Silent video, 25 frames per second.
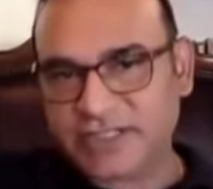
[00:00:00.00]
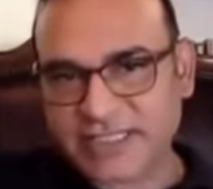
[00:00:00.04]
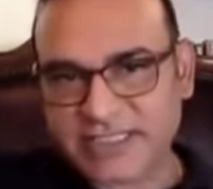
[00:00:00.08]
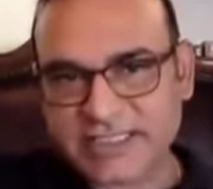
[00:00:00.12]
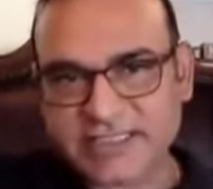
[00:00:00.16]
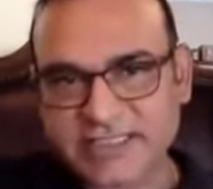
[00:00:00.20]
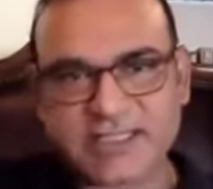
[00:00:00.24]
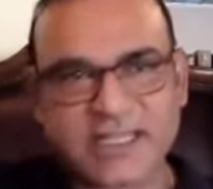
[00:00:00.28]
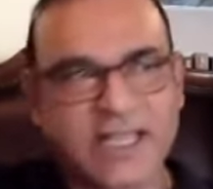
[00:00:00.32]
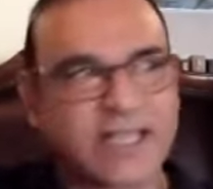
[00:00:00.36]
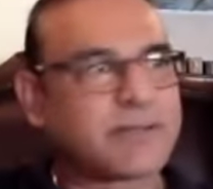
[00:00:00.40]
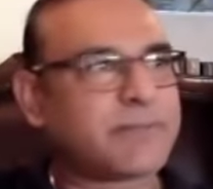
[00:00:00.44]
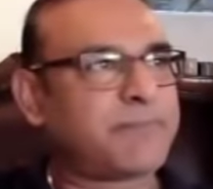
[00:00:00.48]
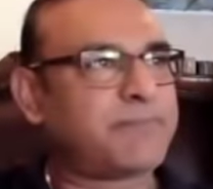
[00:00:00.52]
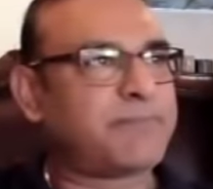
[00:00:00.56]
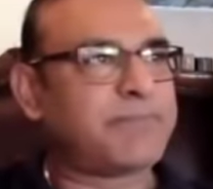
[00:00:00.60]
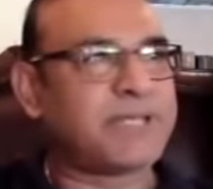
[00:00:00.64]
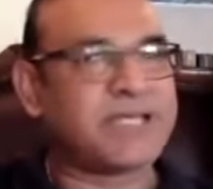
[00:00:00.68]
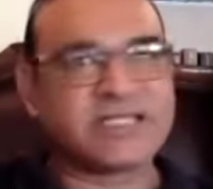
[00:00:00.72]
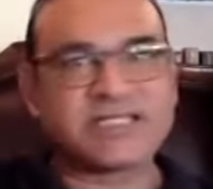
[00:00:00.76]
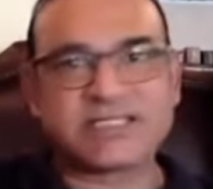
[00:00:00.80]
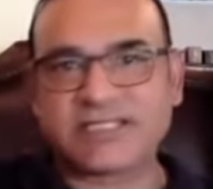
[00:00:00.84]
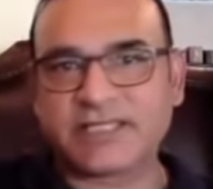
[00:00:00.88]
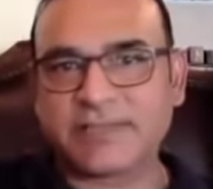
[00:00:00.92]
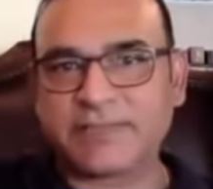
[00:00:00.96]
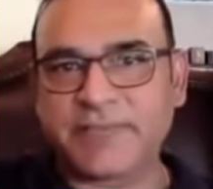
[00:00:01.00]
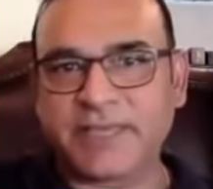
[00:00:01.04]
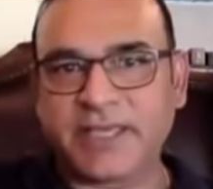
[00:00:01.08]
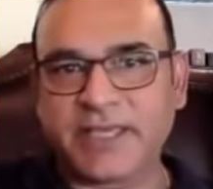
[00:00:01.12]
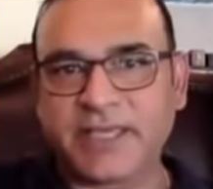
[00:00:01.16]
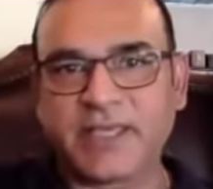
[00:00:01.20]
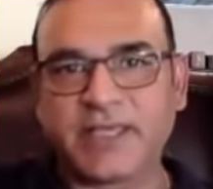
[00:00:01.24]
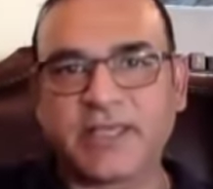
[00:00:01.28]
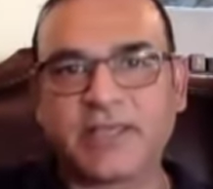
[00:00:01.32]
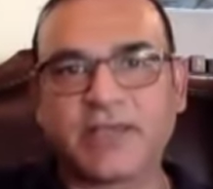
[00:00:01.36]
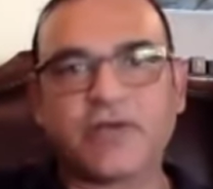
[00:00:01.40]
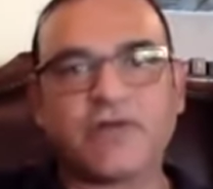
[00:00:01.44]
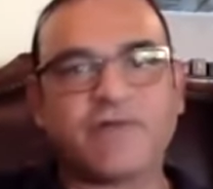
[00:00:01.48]
like
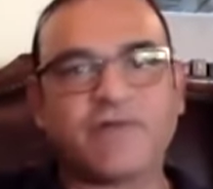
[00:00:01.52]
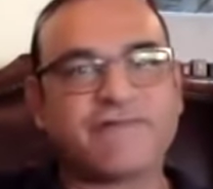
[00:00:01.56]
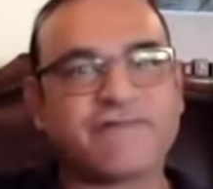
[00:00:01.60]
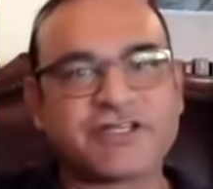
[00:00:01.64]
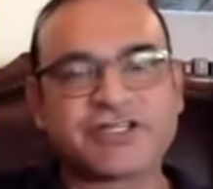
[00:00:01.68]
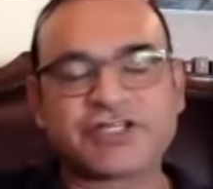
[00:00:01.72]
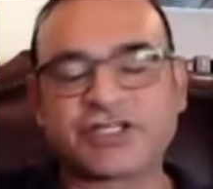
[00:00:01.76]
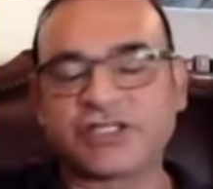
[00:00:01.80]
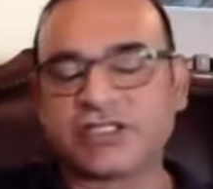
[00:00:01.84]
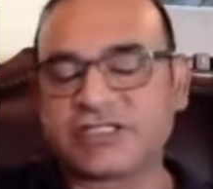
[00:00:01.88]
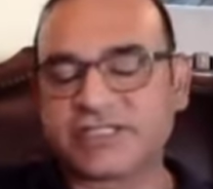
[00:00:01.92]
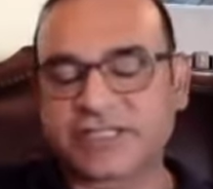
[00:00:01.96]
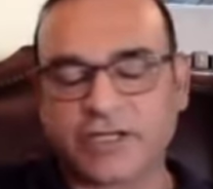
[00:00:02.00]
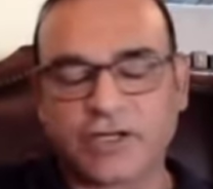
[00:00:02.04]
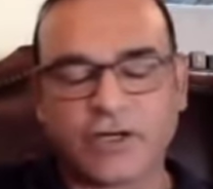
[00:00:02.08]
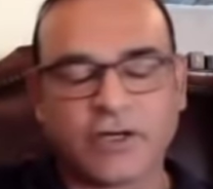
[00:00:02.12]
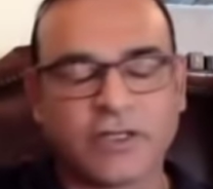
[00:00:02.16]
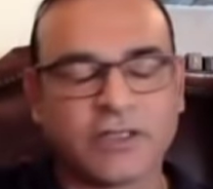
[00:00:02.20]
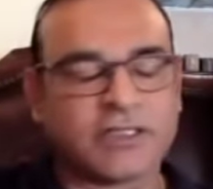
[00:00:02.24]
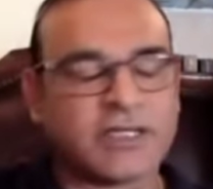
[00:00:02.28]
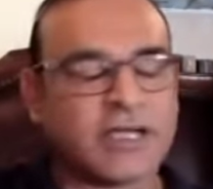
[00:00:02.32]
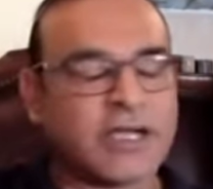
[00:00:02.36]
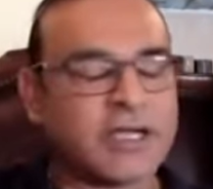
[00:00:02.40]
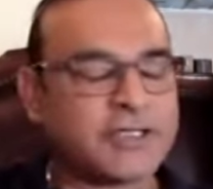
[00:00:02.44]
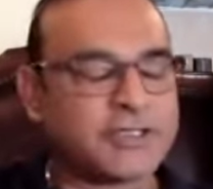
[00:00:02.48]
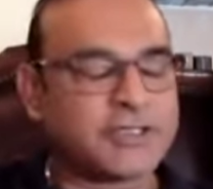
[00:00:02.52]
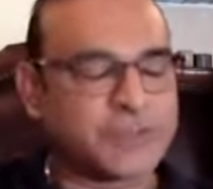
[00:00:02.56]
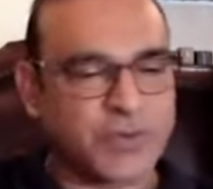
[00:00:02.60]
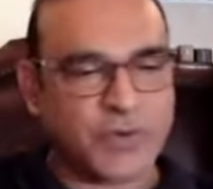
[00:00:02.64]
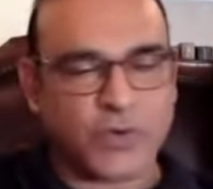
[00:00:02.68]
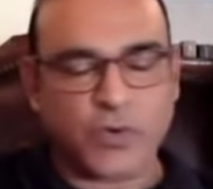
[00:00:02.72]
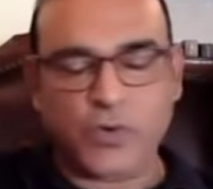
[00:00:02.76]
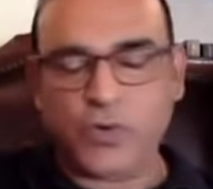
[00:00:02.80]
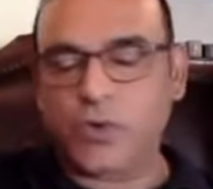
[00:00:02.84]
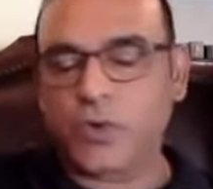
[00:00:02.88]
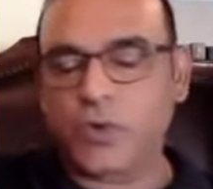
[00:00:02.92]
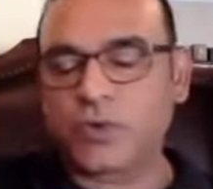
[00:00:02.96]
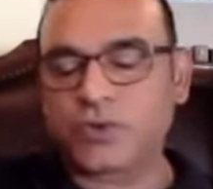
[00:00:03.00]
PCB officials and all that, your
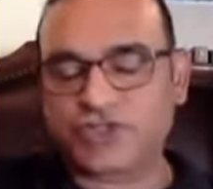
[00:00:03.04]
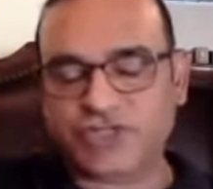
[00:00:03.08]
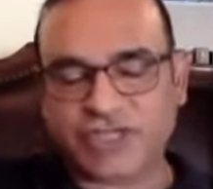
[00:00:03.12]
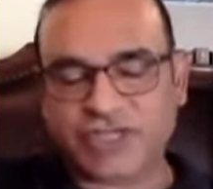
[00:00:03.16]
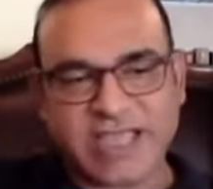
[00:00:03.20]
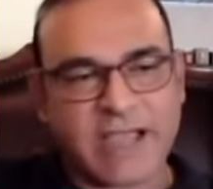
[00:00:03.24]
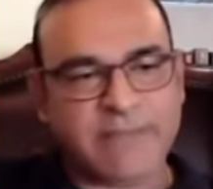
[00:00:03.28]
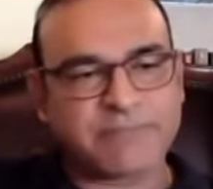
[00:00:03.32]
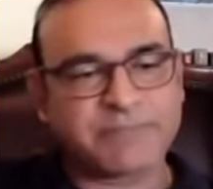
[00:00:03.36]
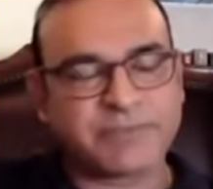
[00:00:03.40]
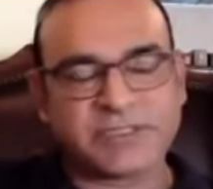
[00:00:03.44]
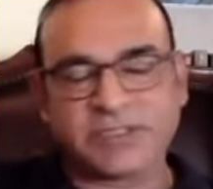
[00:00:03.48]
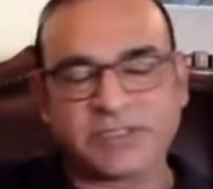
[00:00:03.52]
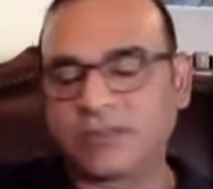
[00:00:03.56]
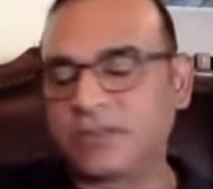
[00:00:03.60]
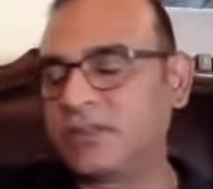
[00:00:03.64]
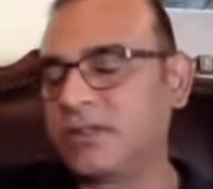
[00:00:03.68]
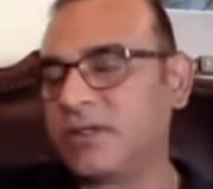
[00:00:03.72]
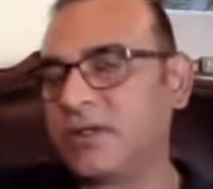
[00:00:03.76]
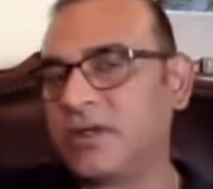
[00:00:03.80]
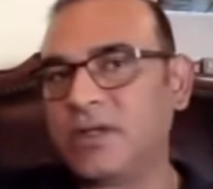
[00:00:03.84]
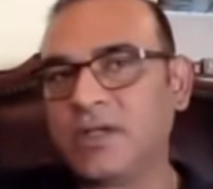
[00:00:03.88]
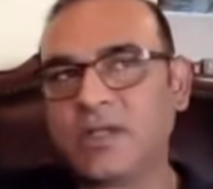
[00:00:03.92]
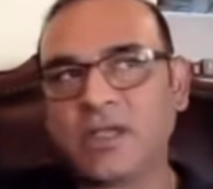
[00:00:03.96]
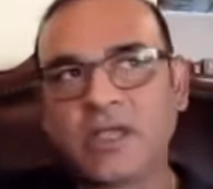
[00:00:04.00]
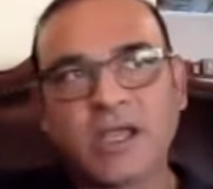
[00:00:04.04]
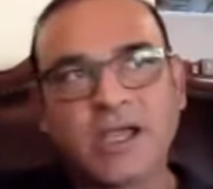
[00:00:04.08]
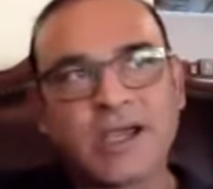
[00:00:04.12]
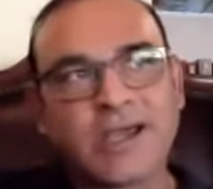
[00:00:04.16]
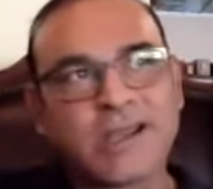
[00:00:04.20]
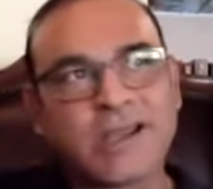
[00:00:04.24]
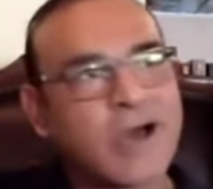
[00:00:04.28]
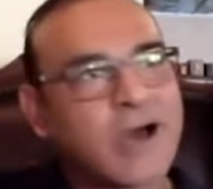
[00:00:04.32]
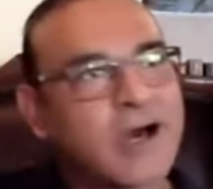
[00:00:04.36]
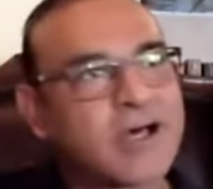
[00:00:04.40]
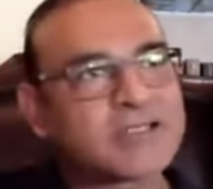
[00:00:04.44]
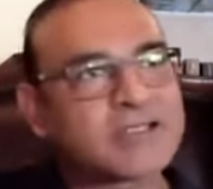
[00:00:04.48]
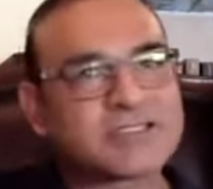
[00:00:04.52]
coach, captain, and
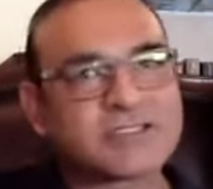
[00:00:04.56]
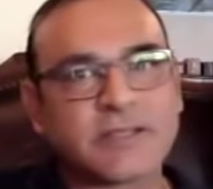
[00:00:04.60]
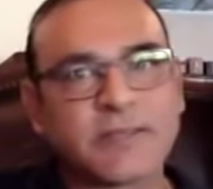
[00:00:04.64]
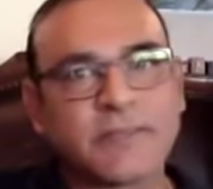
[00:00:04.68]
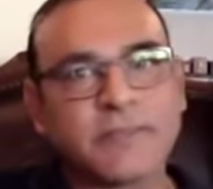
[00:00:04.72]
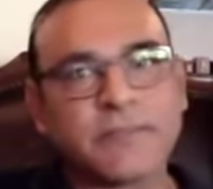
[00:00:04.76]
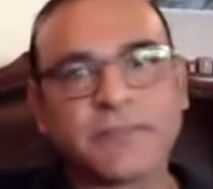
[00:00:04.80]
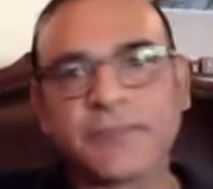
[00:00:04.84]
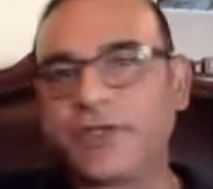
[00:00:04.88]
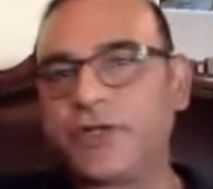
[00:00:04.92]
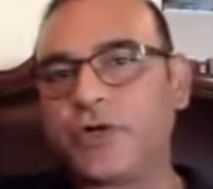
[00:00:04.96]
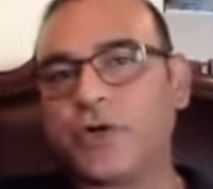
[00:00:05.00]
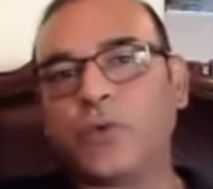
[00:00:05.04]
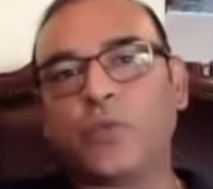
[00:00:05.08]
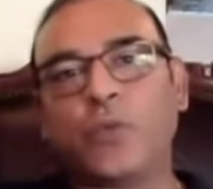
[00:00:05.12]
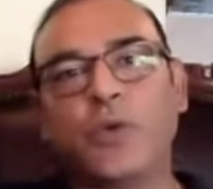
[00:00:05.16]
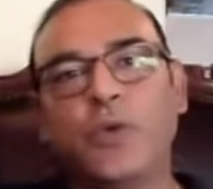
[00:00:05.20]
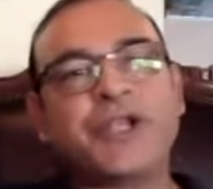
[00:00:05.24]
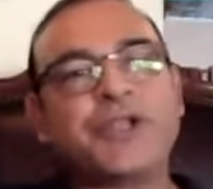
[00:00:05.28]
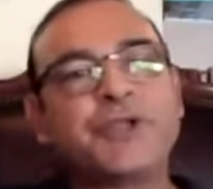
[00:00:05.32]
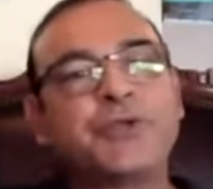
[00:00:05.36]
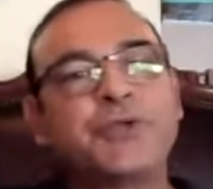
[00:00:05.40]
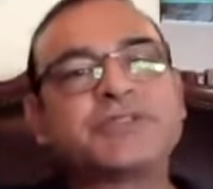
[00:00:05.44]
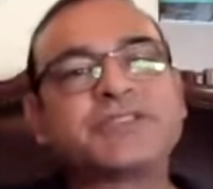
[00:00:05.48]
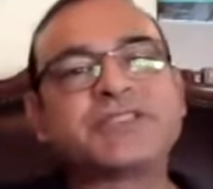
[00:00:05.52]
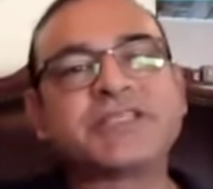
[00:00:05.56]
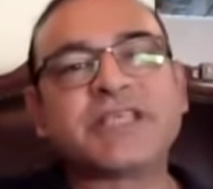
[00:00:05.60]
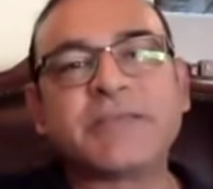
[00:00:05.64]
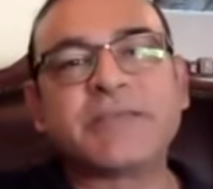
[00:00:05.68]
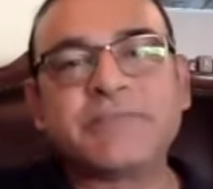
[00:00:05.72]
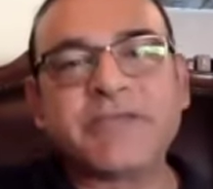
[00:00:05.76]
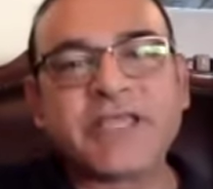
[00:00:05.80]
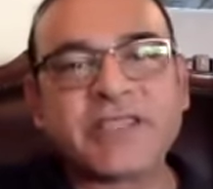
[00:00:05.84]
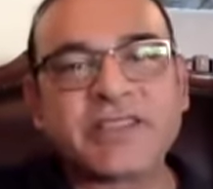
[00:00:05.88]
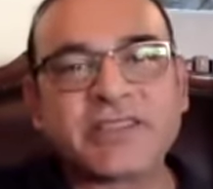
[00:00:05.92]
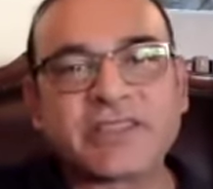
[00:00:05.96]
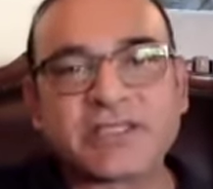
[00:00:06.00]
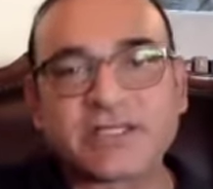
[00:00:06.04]
ask them, where do you see
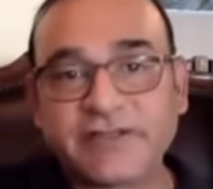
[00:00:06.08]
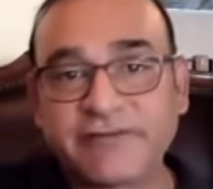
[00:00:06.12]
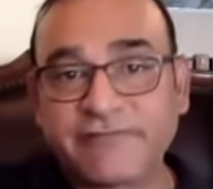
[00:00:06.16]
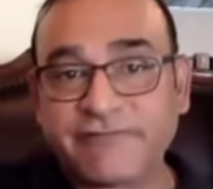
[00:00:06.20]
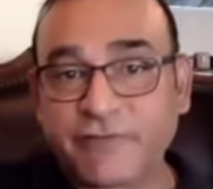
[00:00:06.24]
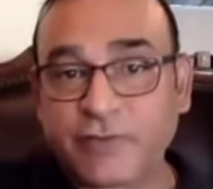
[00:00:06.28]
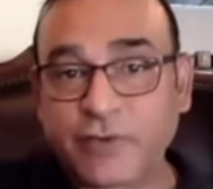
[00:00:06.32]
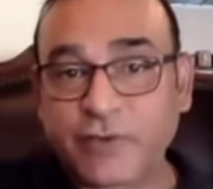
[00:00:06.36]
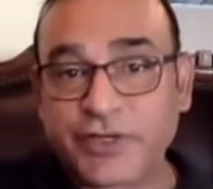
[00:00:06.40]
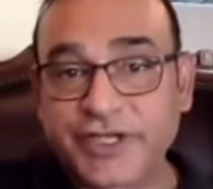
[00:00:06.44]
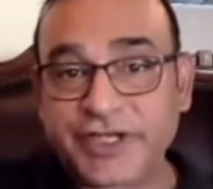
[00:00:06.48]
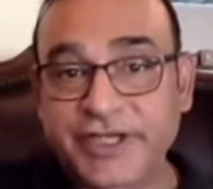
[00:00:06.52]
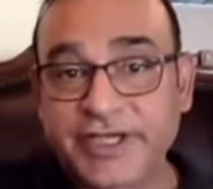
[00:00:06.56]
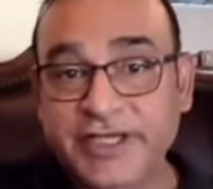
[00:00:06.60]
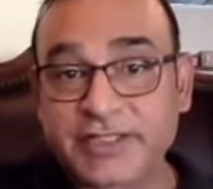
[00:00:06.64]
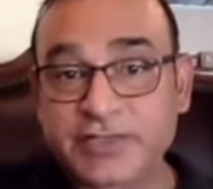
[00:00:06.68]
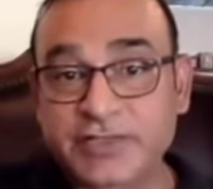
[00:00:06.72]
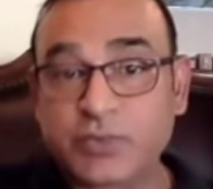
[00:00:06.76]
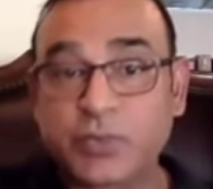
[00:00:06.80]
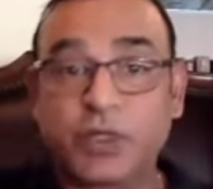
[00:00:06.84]
me in 3-4 years?